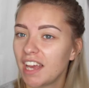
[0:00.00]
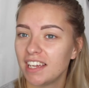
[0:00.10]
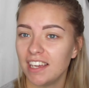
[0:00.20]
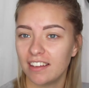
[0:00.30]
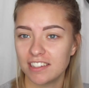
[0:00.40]

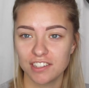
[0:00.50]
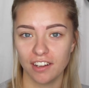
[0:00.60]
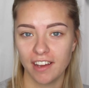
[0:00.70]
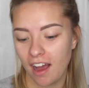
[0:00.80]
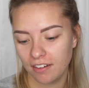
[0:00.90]
yeah, that's all
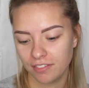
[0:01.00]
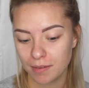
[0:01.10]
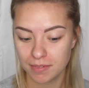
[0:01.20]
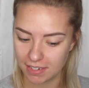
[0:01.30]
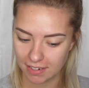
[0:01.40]
I have.
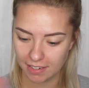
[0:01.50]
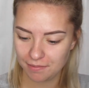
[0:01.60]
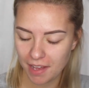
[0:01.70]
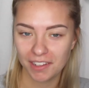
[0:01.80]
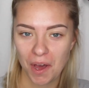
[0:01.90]
I'm Sydney.
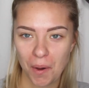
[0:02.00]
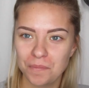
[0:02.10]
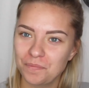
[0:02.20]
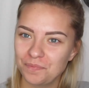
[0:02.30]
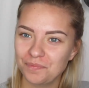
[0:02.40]
Hello.
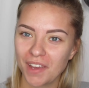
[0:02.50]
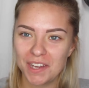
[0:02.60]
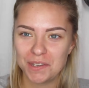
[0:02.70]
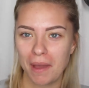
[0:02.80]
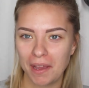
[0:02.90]
I
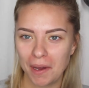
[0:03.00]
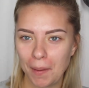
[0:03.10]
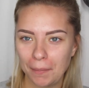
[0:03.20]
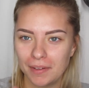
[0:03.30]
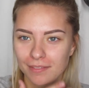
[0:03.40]
do
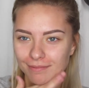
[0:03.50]
makeup.